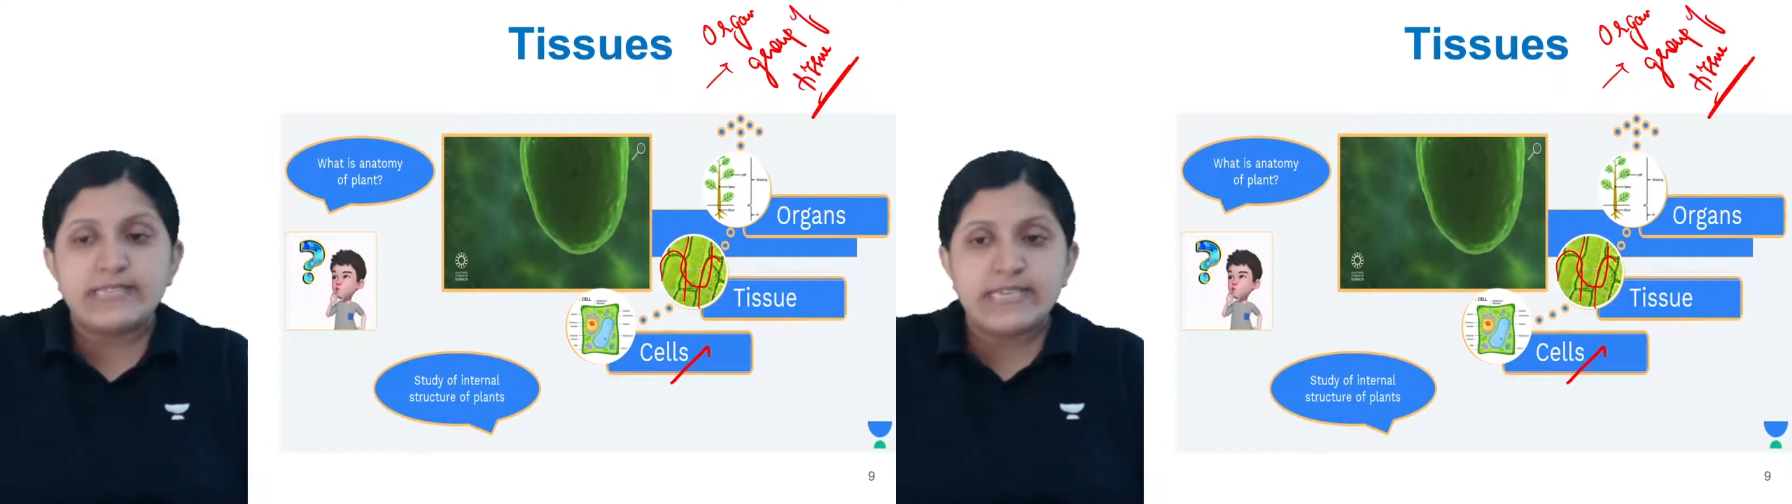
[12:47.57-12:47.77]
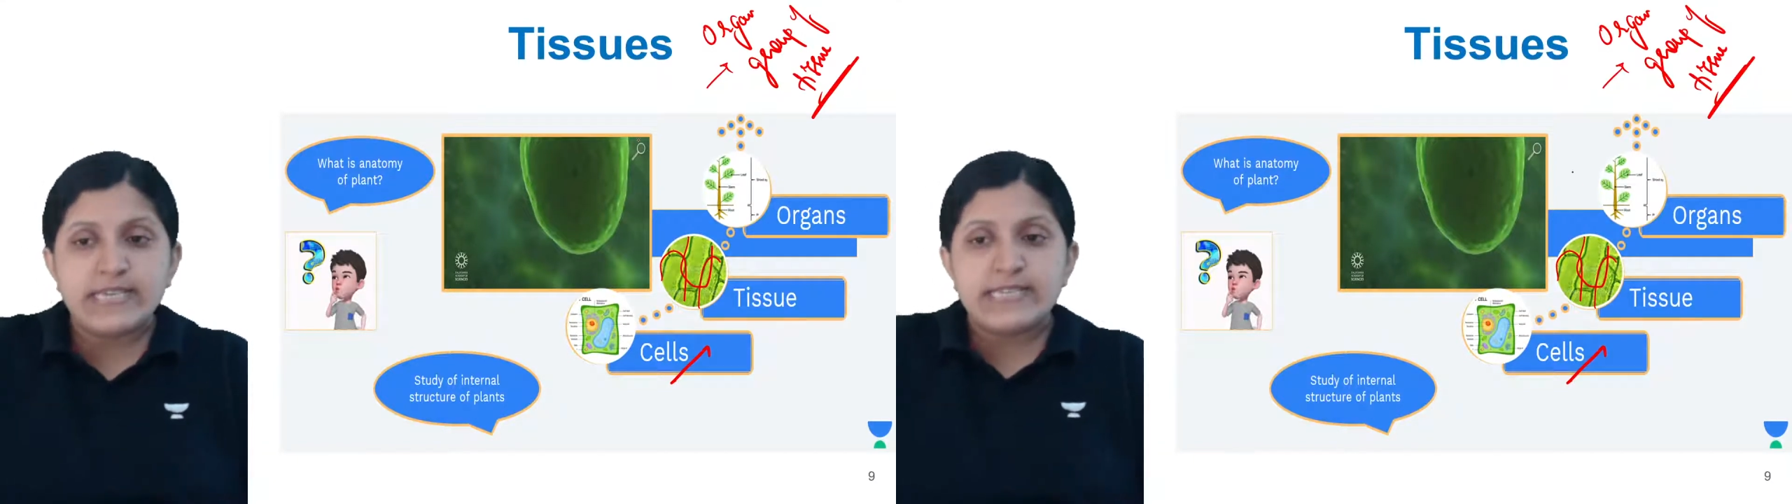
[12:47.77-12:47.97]

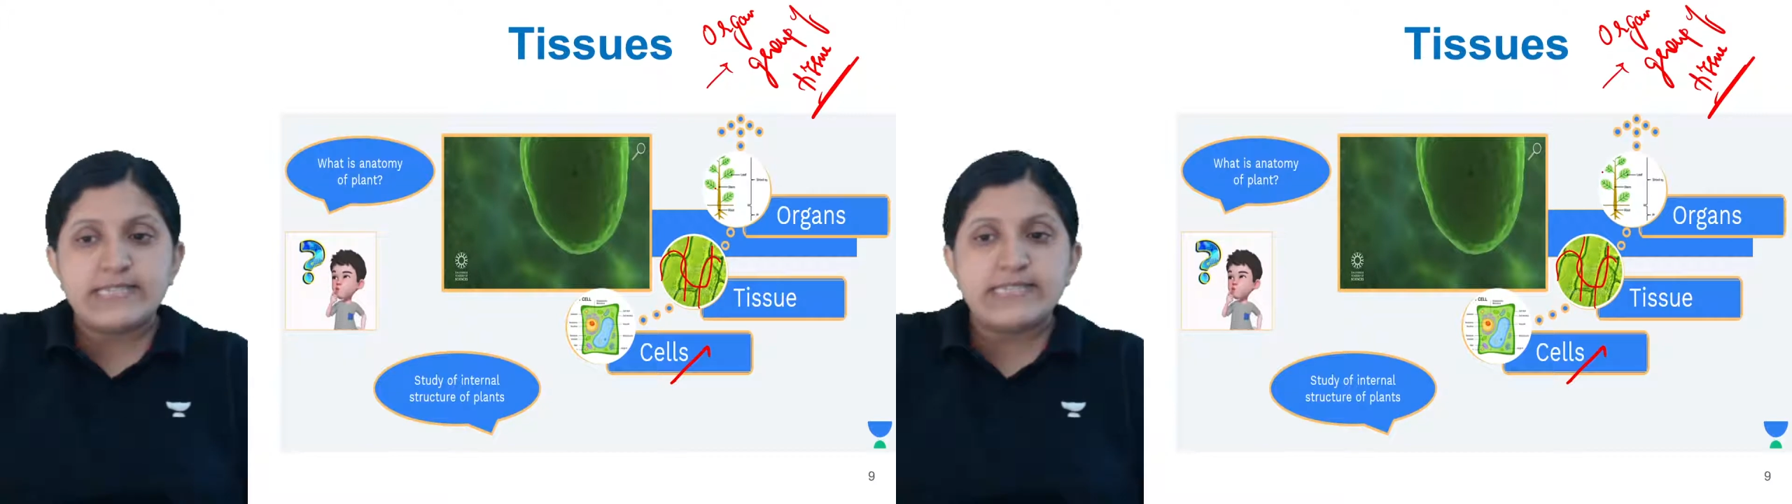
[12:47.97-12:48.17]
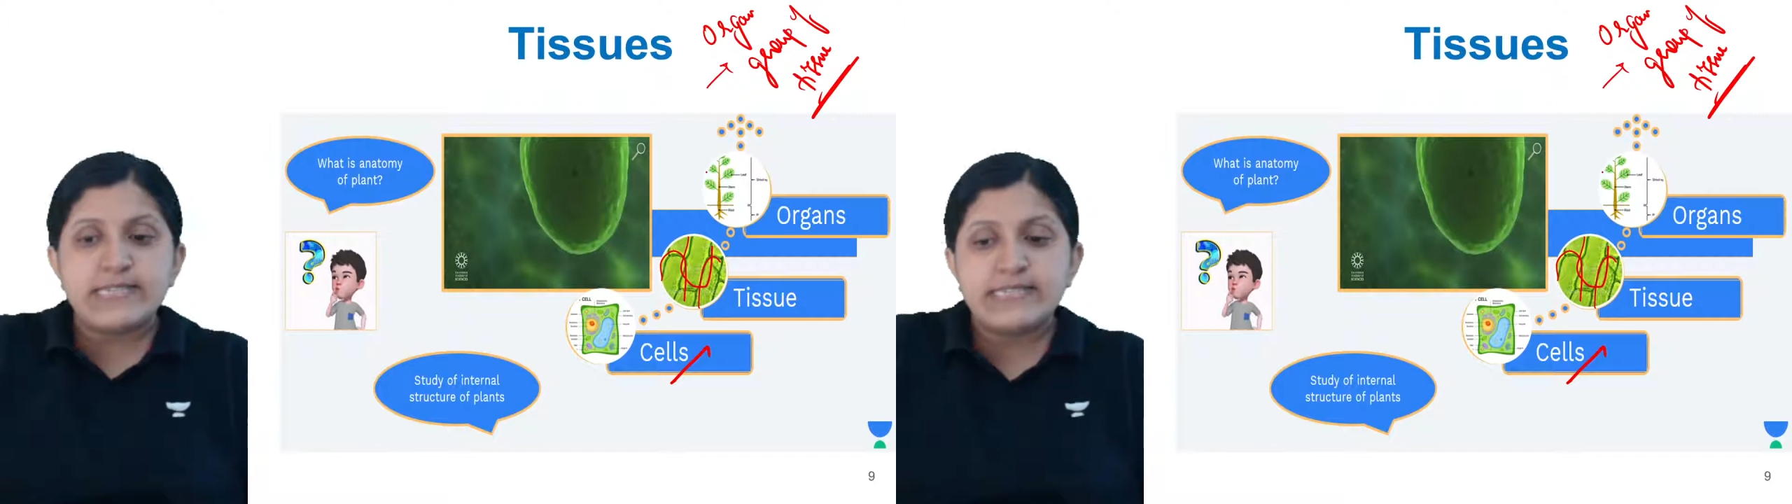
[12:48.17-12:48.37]
see
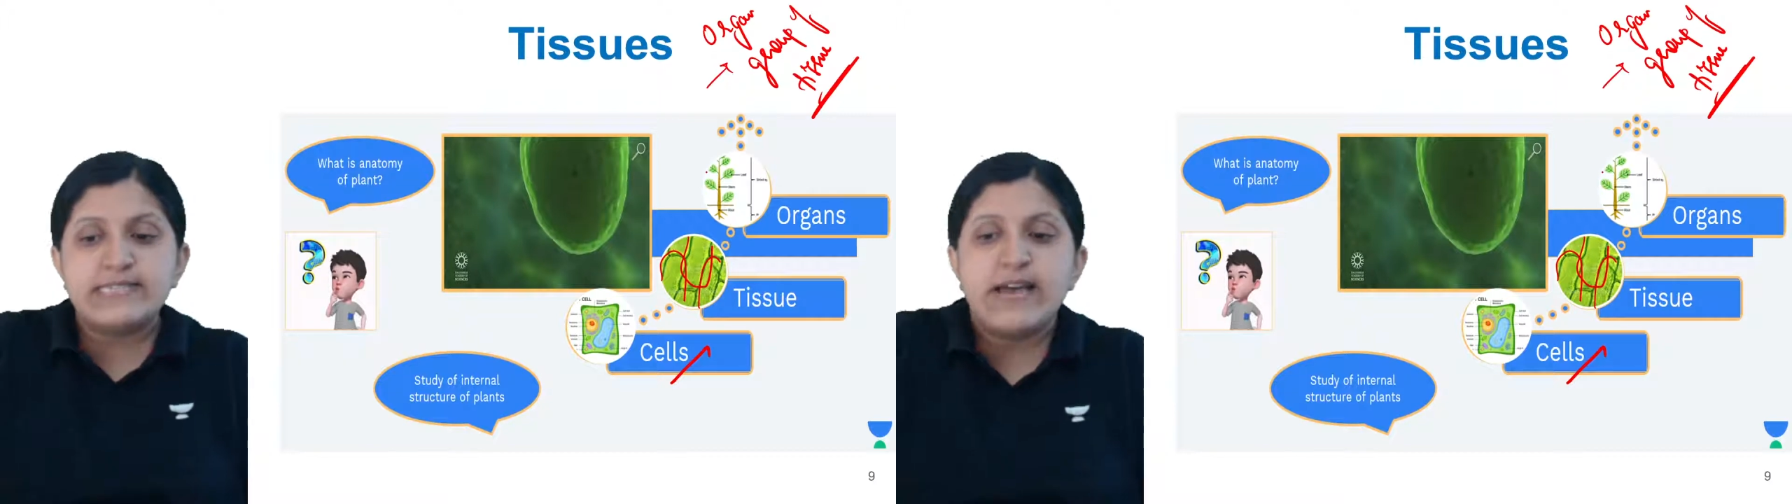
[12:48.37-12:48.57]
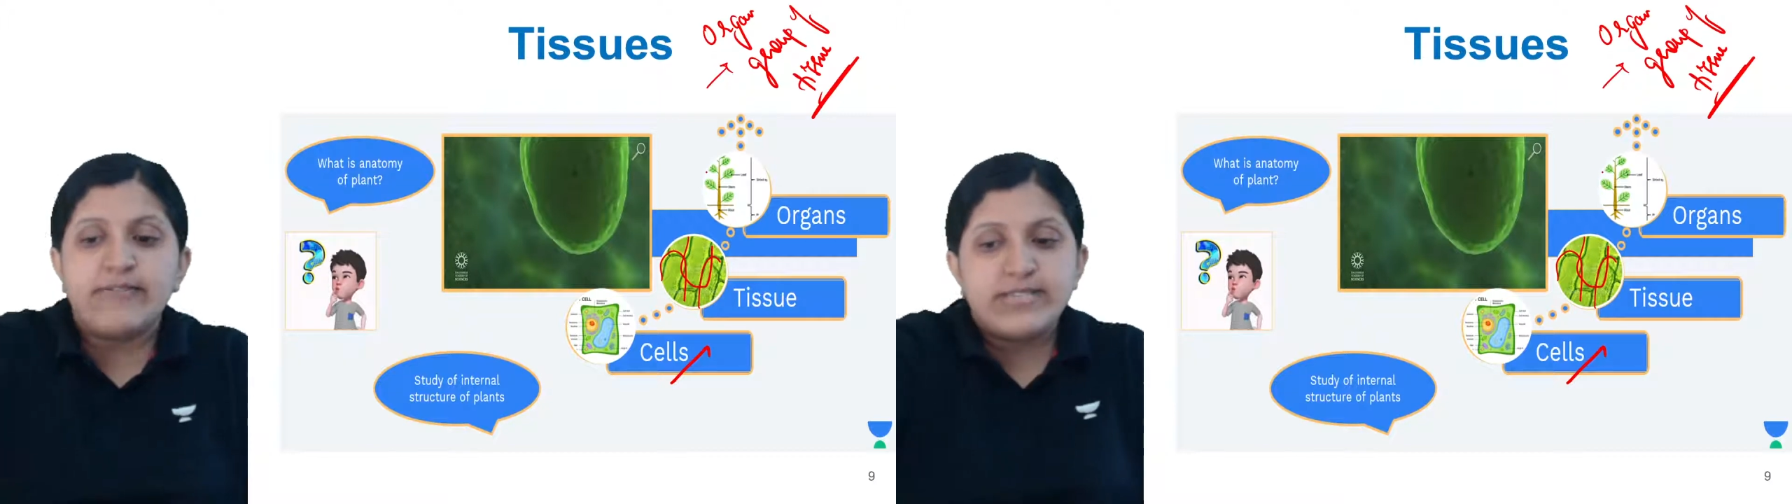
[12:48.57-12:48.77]
this is now a